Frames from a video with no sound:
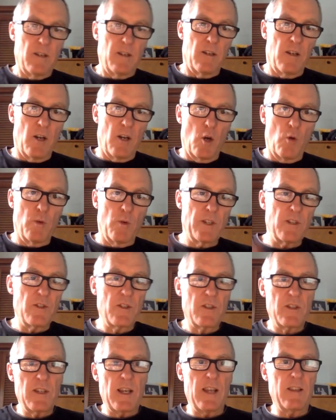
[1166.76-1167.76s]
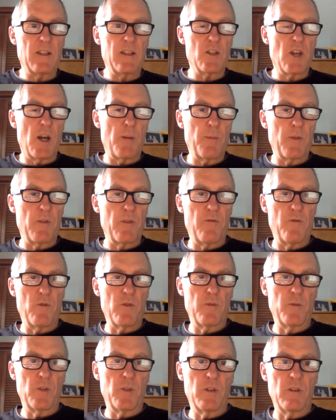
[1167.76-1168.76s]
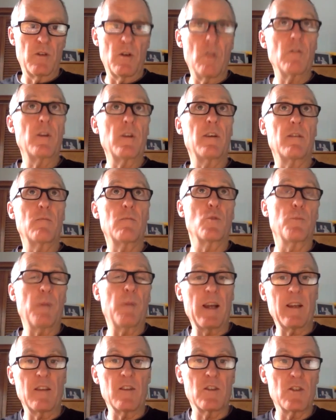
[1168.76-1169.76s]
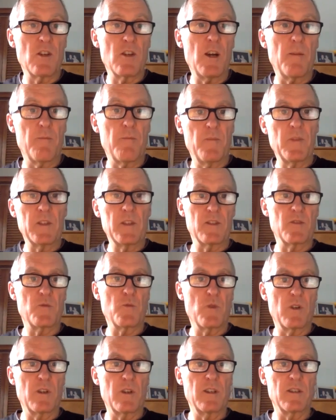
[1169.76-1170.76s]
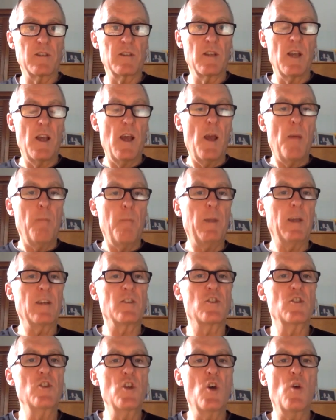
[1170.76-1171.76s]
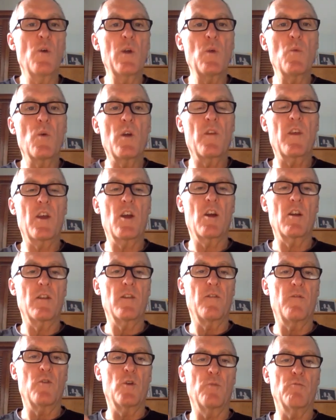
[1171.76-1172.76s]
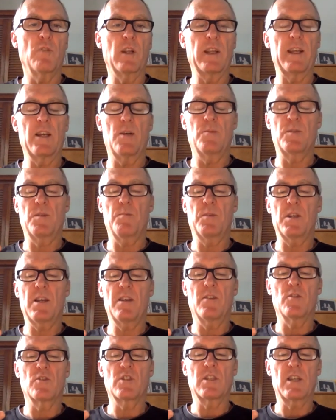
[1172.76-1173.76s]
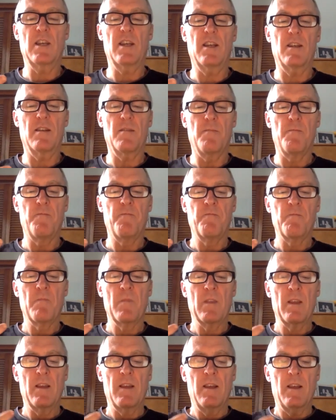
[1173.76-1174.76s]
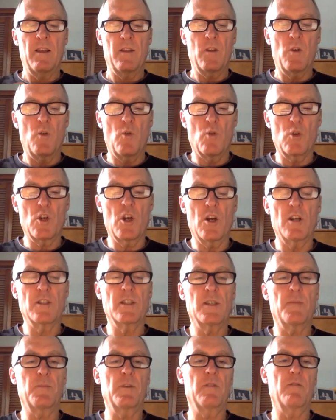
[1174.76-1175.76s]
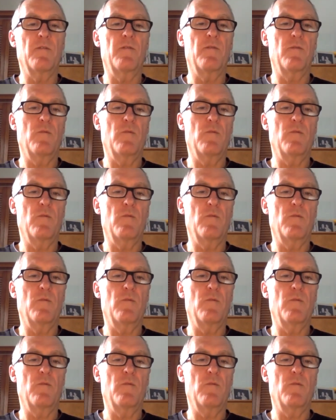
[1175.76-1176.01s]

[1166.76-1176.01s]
always at the top of the form, oh yeah, we're back at the top. This is where it is. Because knowing where they are in the form really helps them to understand the whole concept of,